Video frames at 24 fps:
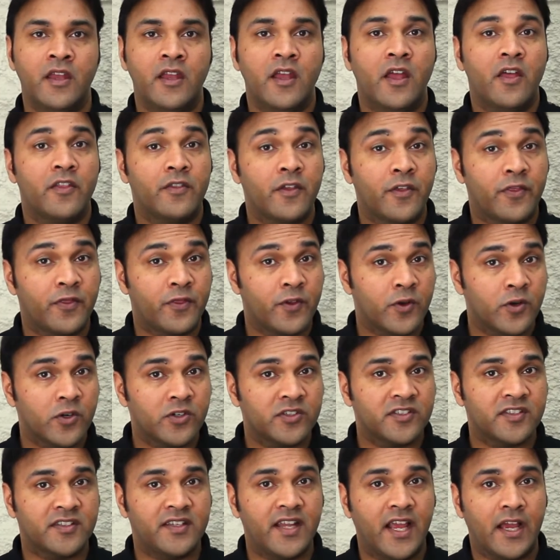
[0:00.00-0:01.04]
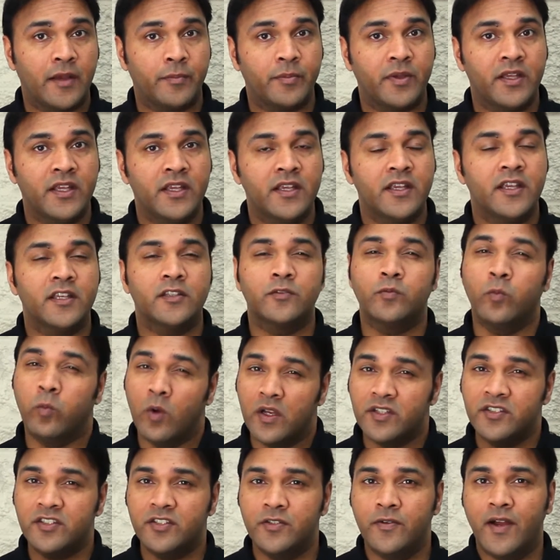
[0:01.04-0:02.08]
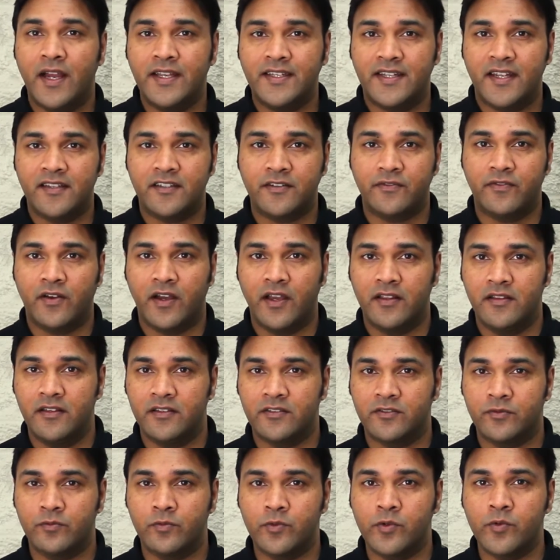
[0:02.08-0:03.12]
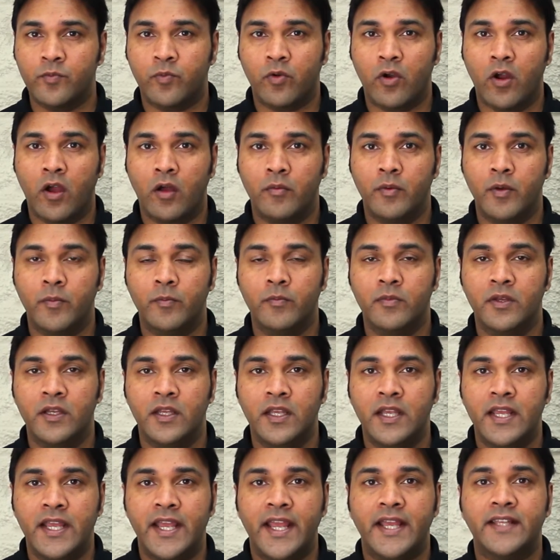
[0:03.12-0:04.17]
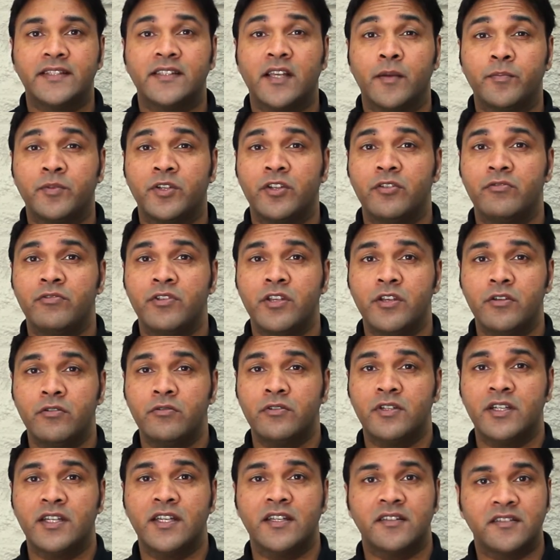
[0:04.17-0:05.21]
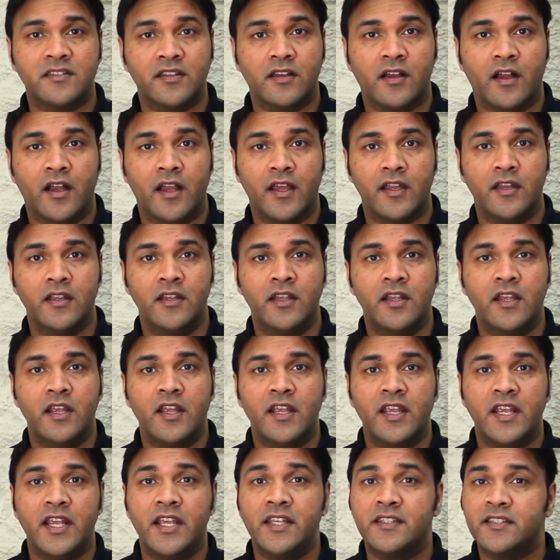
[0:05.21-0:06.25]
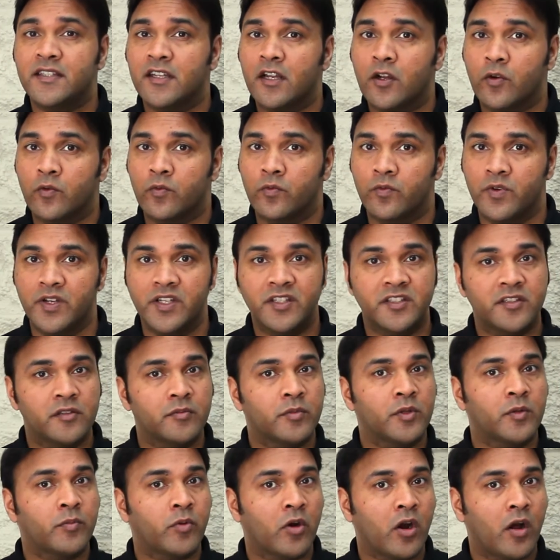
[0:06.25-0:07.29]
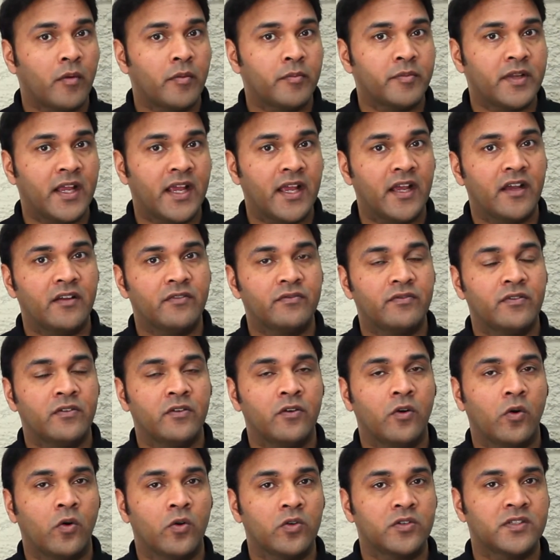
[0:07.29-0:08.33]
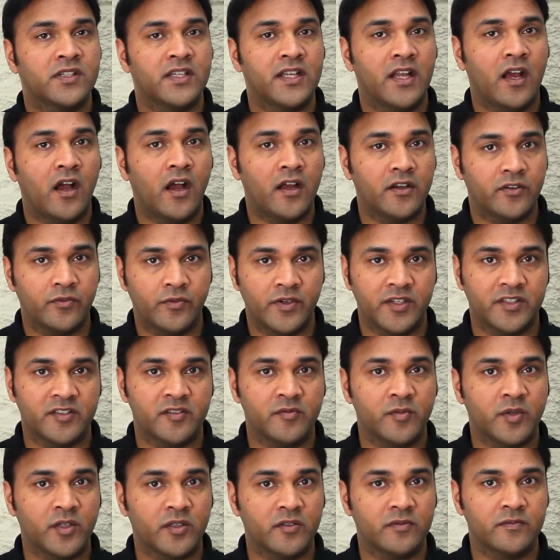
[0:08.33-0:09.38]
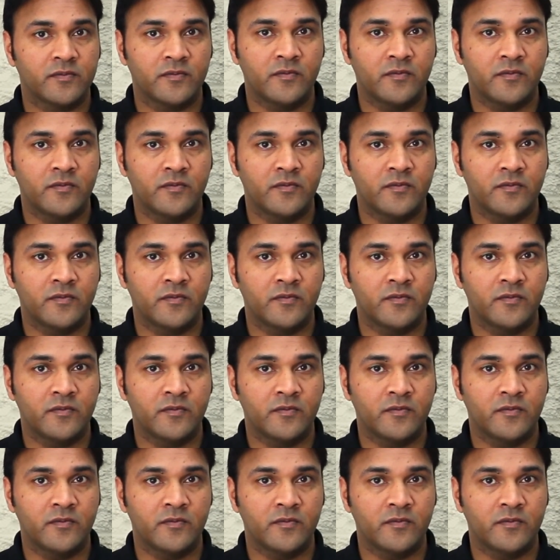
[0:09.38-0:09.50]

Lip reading: The third step is, once you identify this root problem, it's up to you to decide, is it a reasonable problem to have or is it unreasonable?